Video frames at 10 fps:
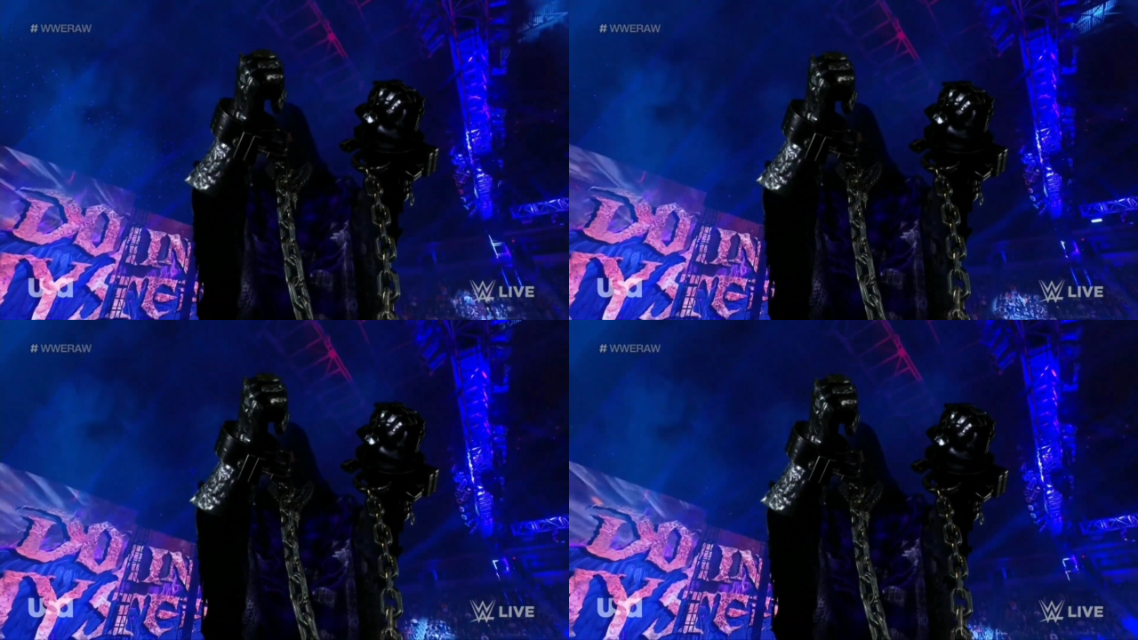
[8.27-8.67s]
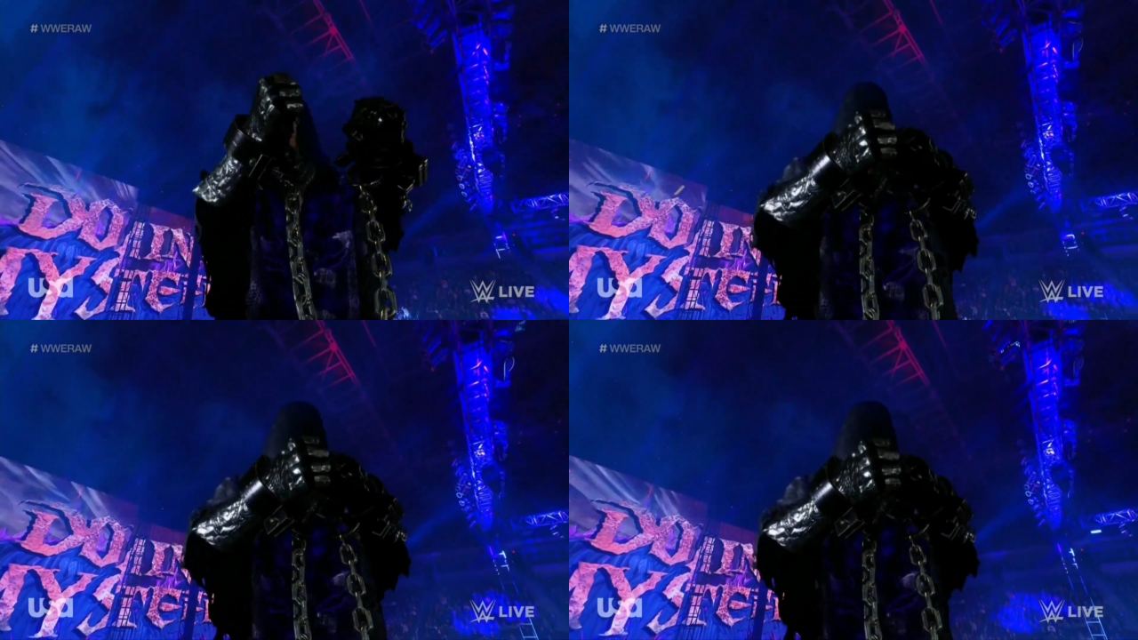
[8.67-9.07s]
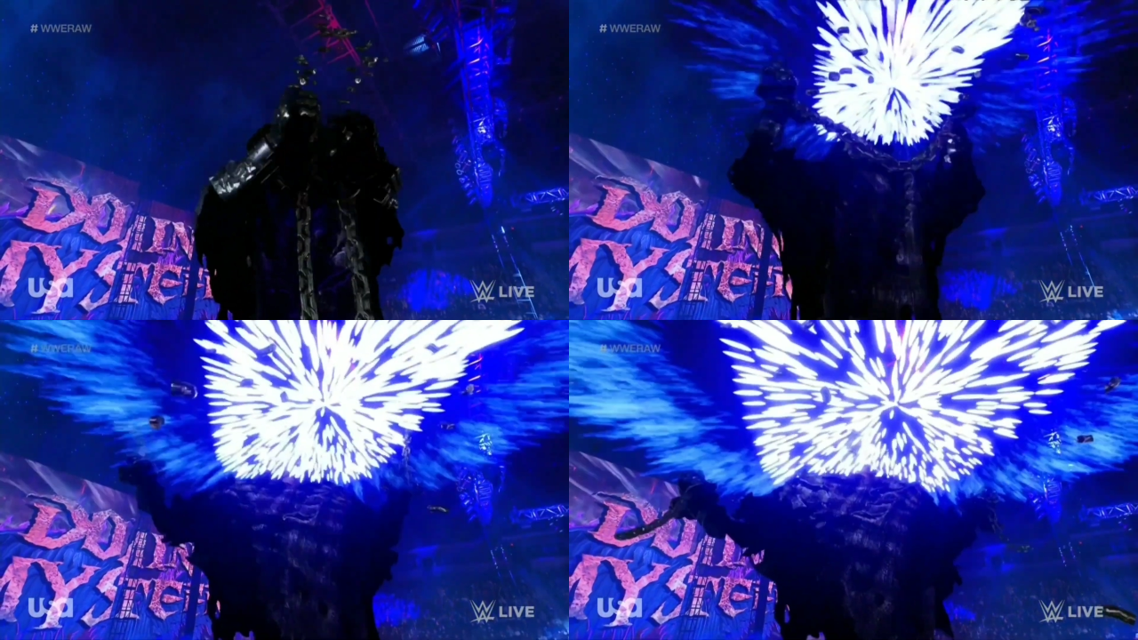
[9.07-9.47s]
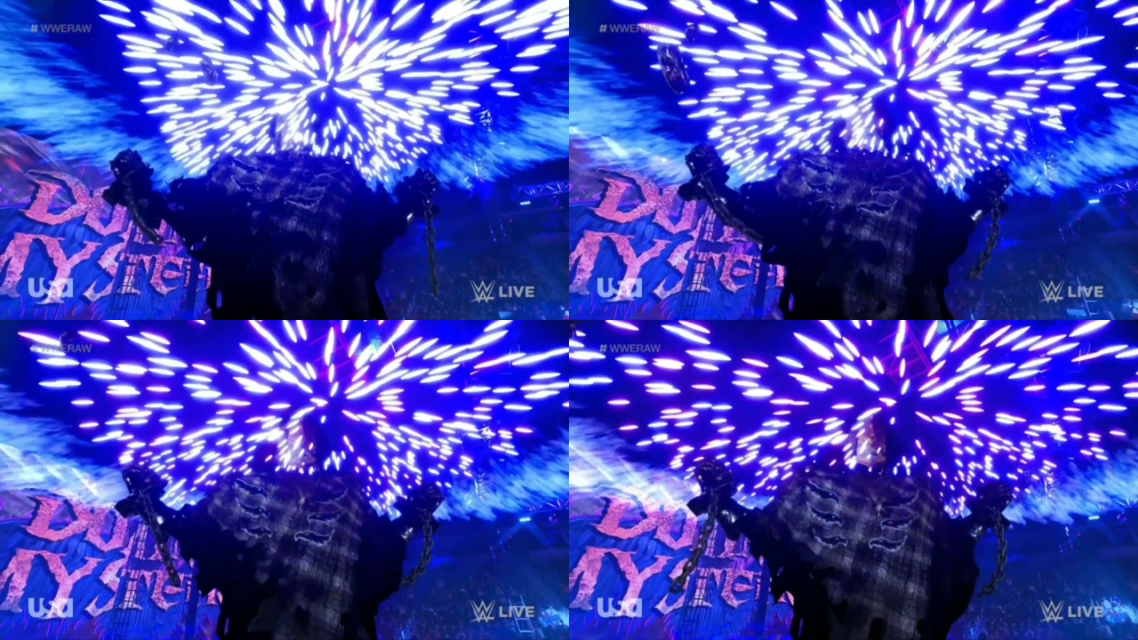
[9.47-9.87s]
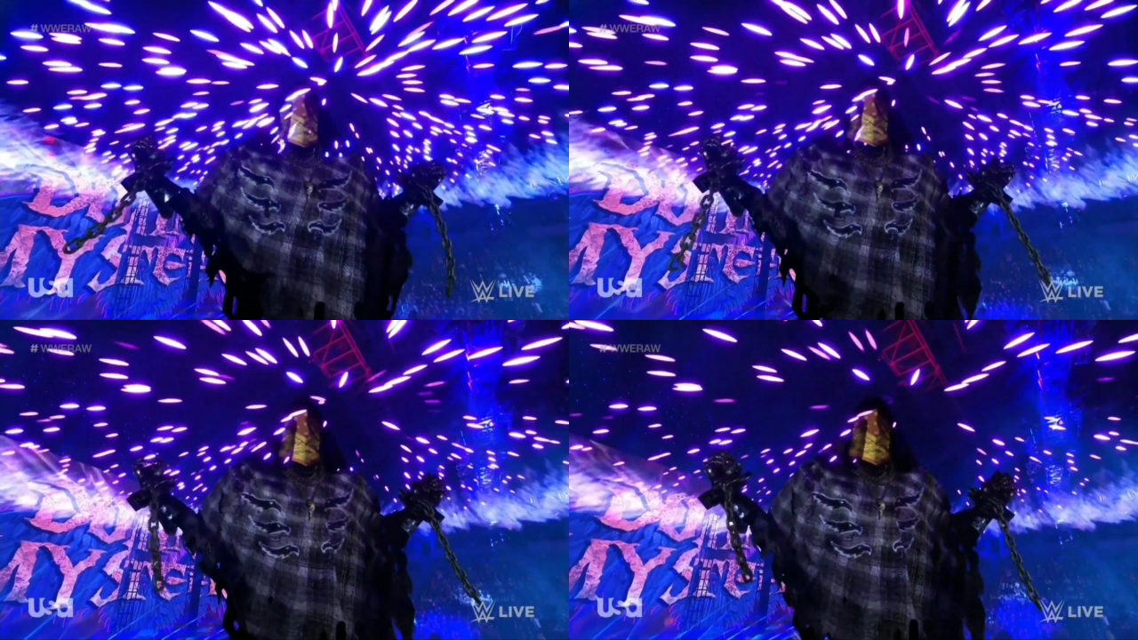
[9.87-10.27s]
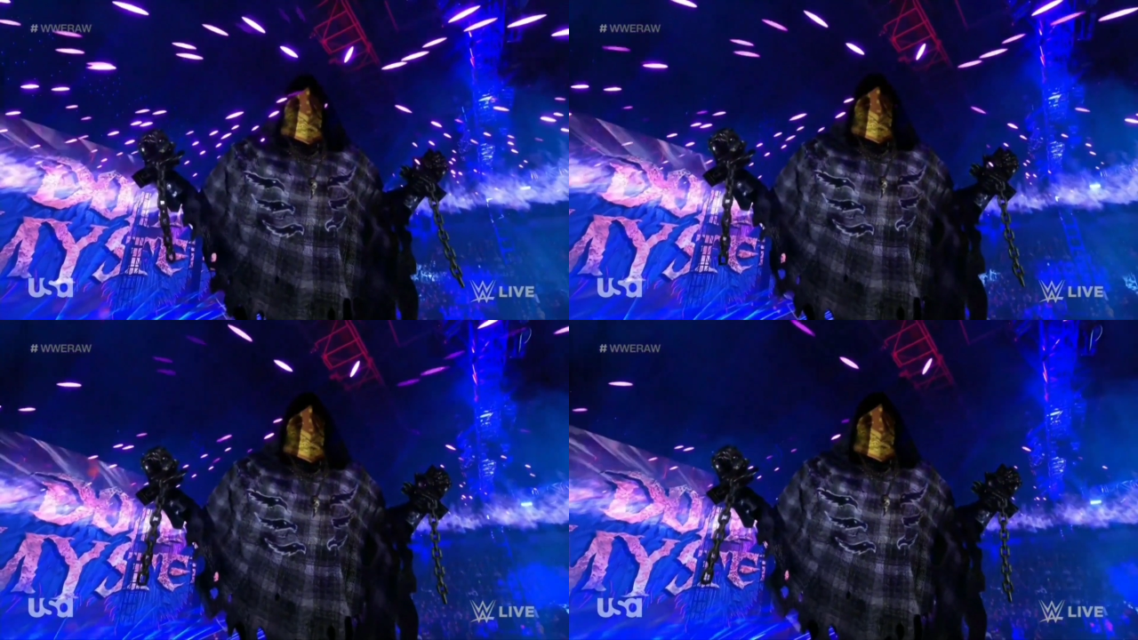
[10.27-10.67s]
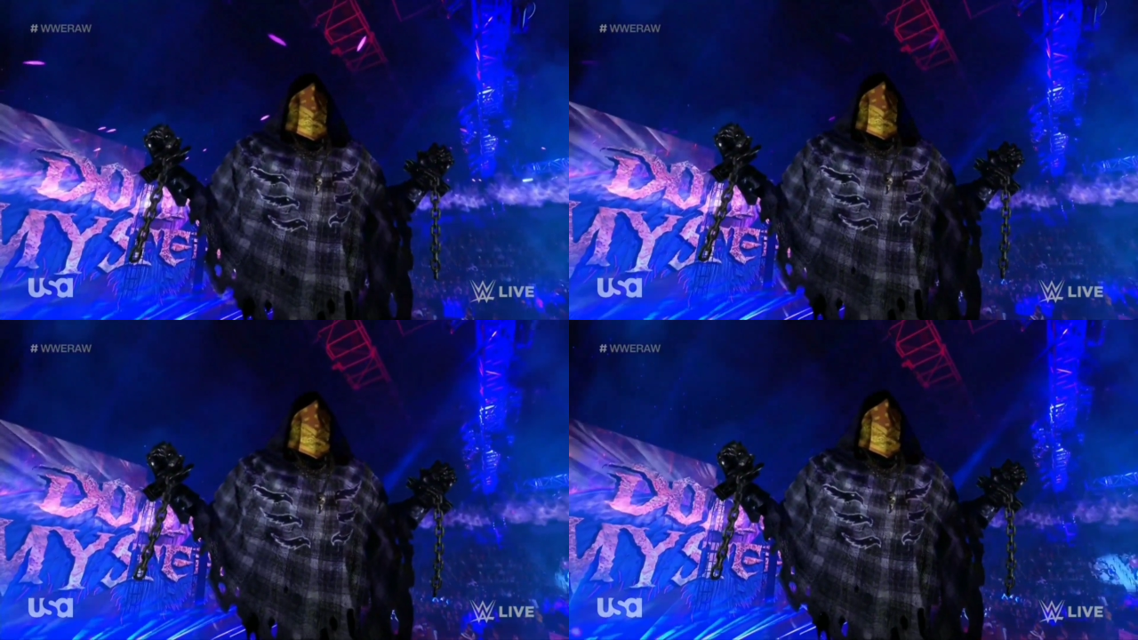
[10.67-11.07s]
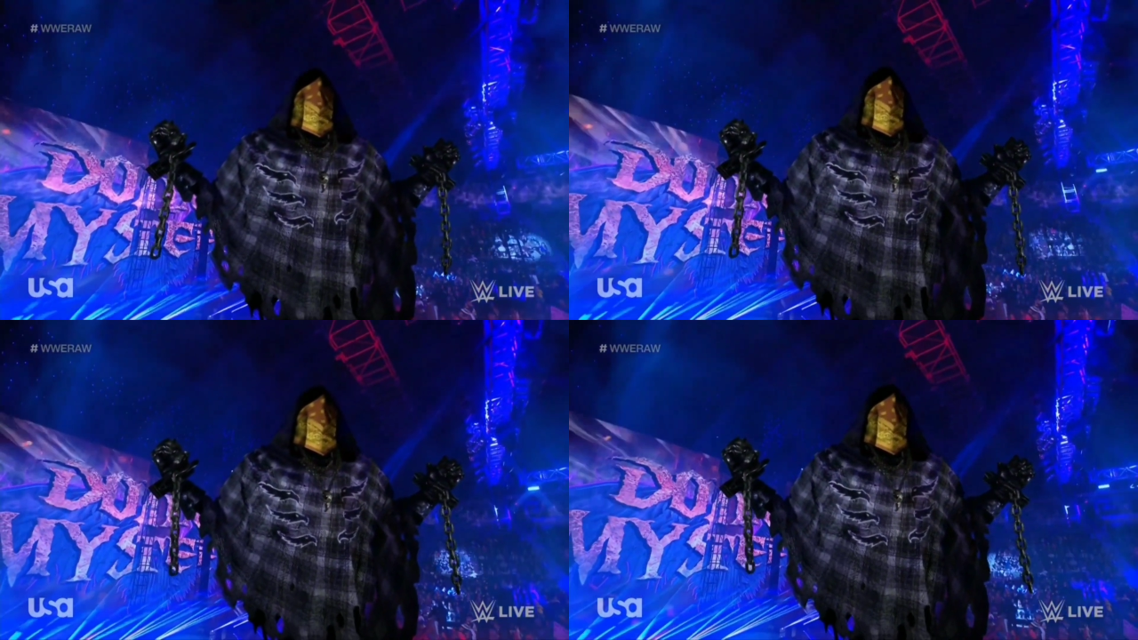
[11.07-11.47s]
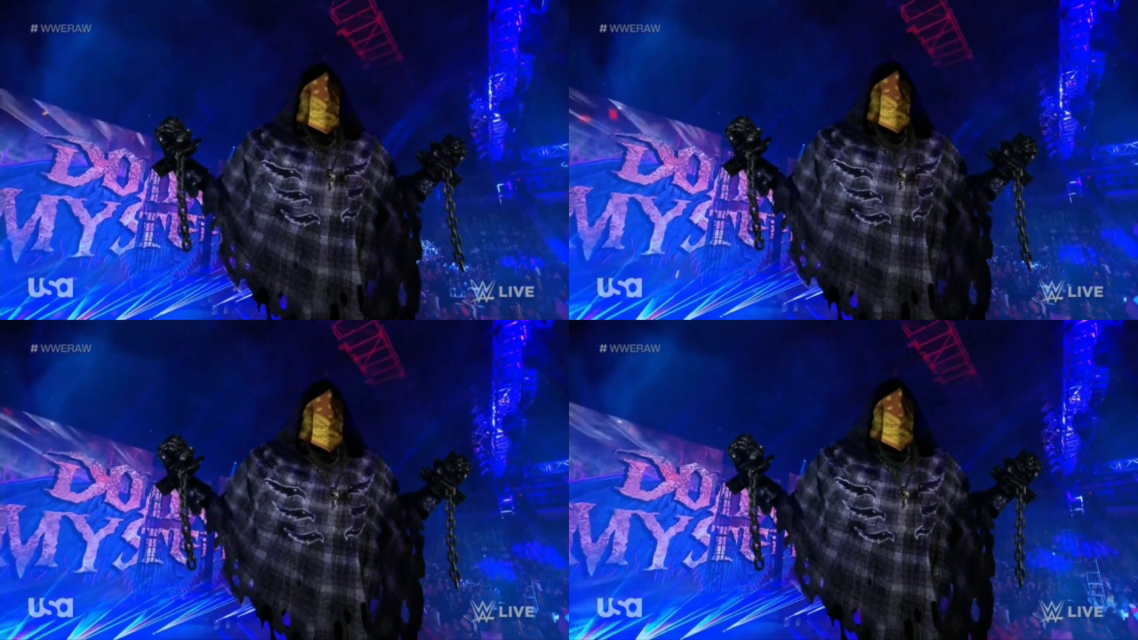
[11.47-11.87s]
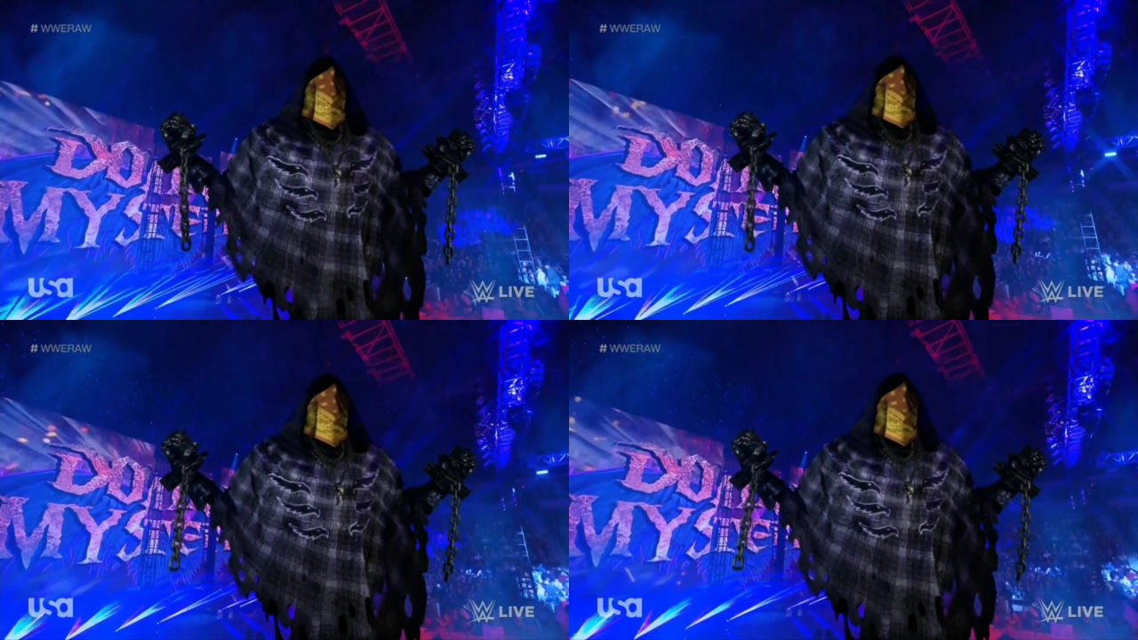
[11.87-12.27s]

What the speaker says: [unreadable: no face in view]